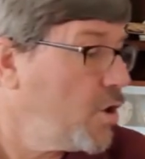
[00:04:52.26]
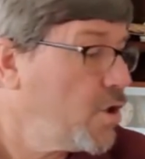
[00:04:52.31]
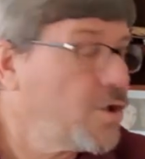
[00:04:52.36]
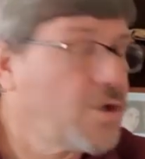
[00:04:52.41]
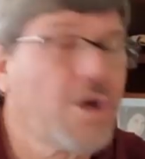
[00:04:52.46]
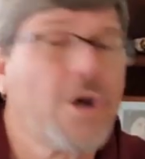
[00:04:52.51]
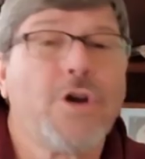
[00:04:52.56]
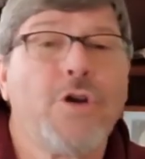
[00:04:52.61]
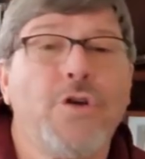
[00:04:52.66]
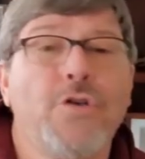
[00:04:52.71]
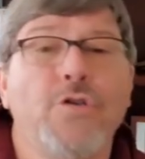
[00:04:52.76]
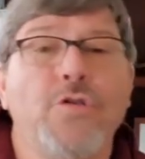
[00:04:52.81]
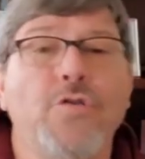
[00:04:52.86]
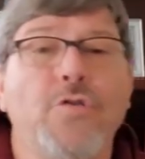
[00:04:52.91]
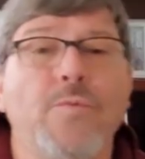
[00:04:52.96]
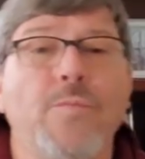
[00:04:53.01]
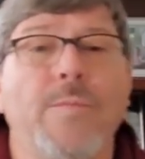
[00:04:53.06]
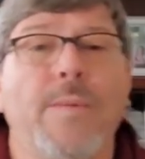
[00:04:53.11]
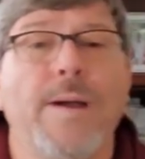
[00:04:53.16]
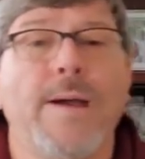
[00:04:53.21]
to
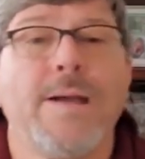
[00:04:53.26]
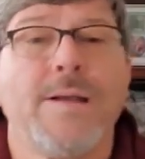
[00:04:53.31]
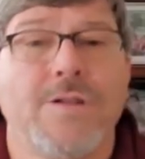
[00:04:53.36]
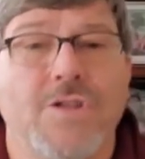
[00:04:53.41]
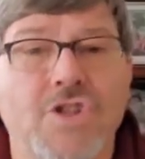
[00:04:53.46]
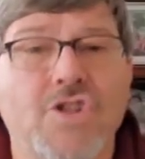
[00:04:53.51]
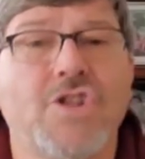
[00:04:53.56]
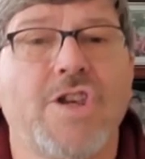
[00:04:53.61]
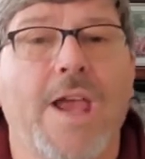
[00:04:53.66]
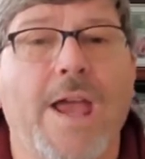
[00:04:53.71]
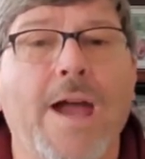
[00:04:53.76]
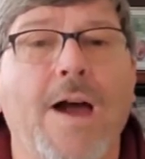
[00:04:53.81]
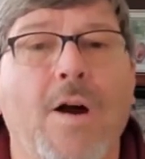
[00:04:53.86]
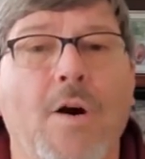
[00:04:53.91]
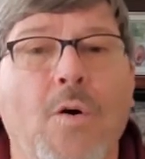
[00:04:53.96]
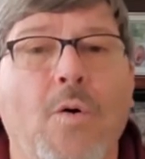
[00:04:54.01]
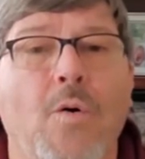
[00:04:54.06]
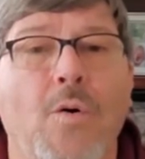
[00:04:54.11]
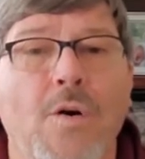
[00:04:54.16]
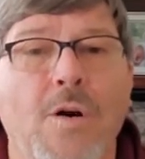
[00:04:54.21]
whom
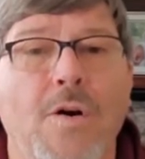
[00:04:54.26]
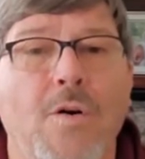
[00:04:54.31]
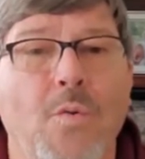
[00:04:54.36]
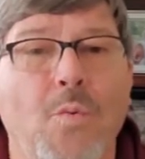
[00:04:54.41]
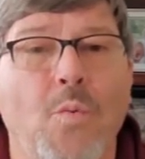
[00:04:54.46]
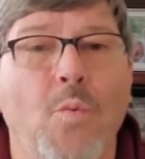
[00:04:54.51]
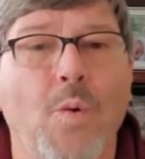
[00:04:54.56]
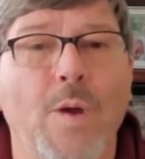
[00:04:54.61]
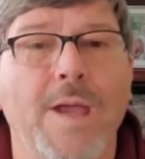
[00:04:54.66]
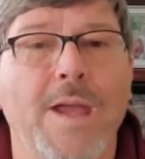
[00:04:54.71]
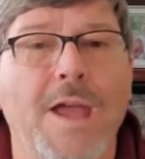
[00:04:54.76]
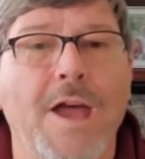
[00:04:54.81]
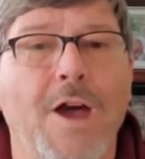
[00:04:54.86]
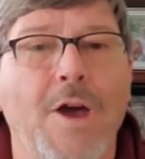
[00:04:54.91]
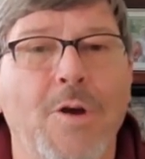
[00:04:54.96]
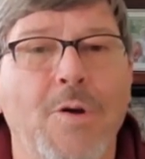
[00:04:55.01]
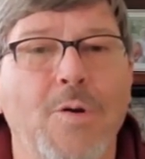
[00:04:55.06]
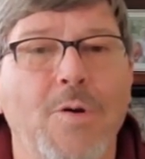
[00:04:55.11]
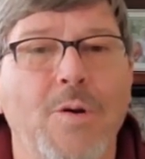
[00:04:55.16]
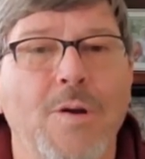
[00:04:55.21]
shall we
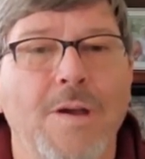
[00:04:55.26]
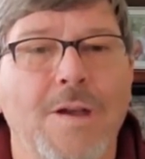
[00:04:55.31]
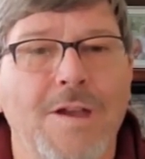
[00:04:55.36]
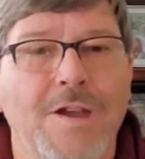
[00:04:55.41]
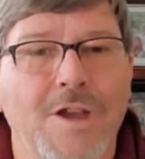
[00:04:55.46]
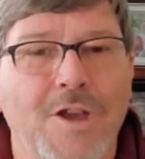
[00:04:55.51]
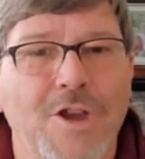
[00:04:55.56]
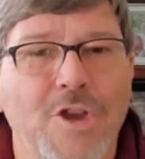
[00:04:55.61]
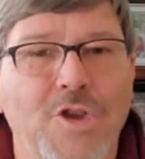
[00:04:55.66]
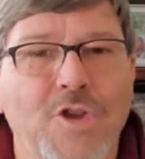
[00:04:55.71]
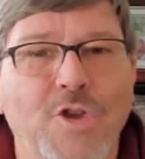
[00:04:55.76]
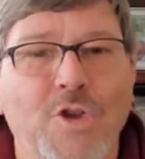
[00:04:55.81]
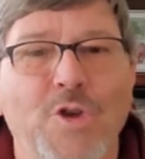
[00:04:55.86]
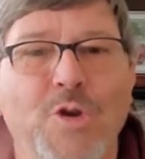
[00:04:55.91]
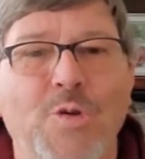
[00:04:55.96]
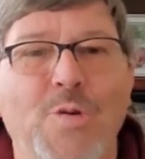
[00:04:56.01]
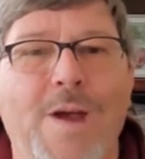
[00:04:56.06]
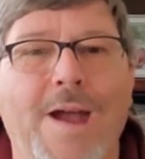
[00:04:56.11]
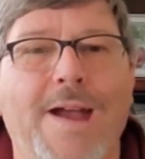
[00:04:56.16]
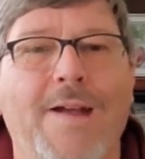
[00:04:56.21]
go?
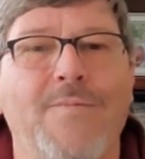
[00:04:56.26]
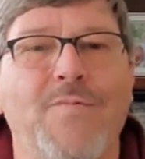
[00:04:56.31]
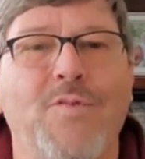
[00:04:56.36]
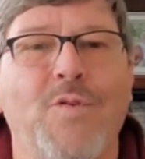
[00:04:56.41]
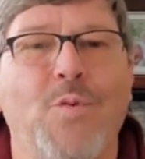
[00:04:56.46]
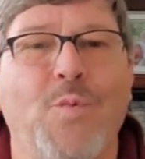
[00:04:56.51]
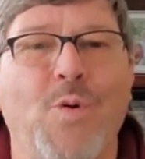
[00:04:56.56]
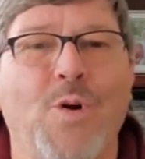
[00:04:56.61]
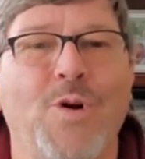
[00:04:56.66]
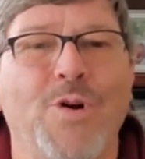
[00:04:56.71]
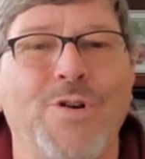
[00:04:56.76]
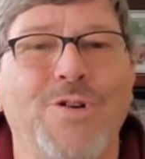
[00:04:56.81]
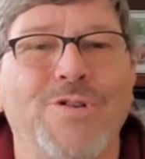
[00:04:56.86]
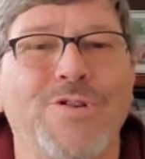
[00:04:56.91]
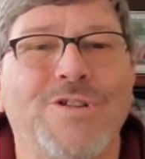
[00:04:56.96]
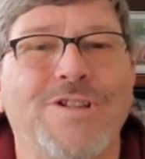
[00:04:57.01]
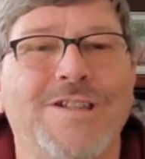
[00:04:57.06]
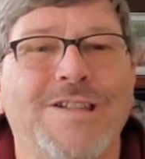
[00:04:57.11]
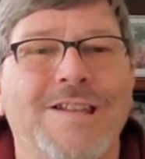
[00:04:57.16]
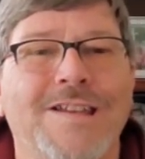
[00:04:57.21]
You have the
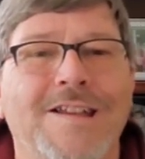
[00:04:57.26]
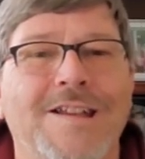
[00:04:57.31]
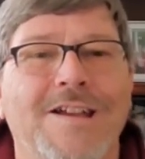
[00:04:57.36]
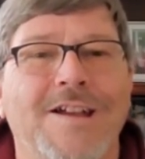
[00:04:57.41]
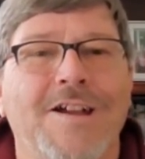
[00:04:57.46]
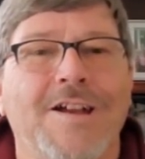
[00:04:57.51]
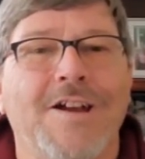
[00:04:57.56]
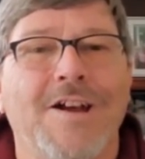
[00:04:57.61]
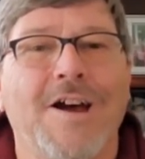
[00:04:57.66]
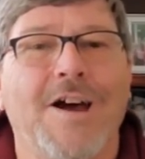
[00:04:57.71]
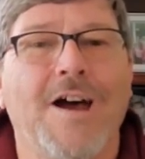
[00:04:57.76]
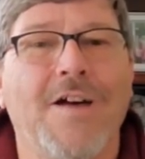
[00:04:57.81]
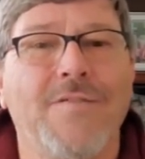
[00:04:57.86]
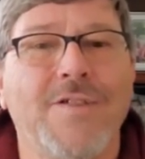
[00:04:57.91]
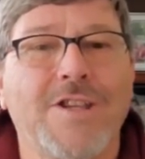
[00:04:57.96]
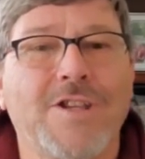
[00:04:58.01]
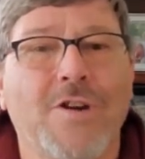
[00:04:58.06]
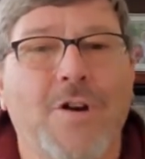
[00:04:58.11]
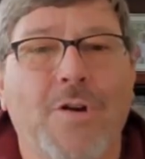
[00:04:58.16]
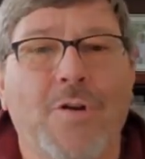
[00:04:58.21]
words of
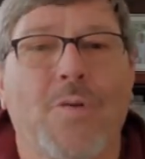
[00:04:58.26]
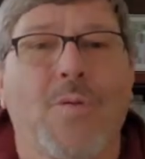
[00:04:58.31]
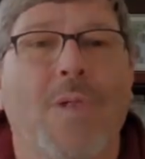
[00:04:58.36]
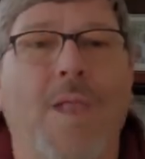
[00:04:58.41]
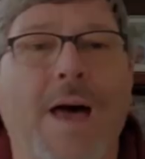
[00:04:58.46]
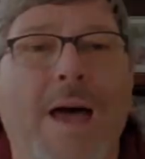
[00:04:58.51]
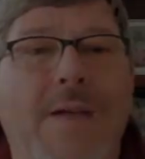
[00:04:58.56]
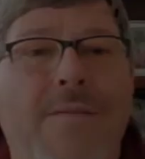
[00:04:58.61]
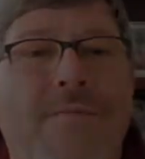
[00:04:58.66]
eternal life.